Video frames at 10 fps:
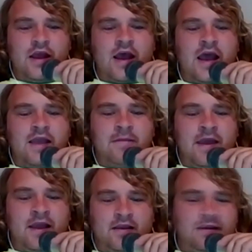
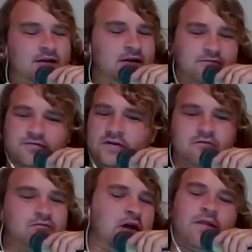iMac, which I know
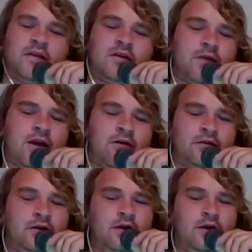nothing about.